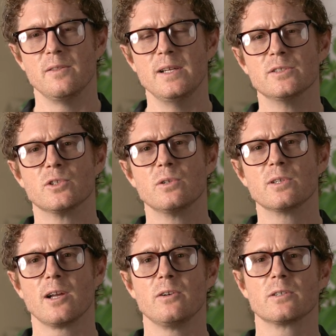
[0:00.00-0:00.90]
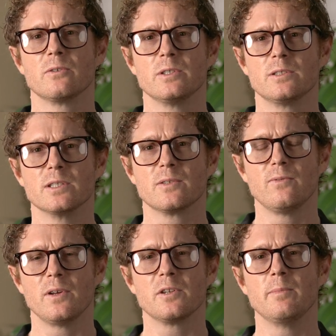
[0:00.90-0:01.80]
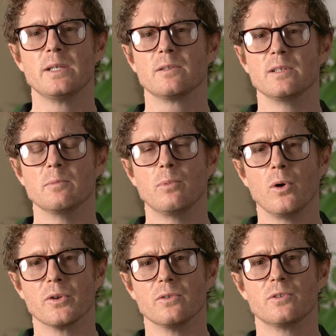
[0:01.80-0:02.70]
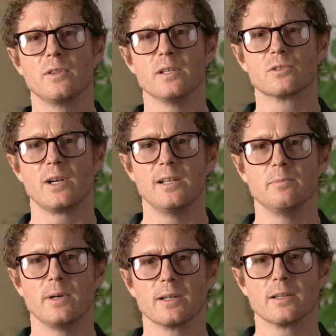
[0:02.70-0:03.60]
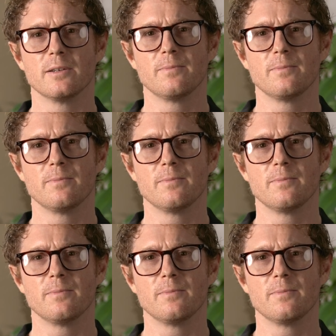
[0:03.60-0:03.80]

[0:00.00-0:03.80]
These are two characteristics fundamentally important to the Australian market.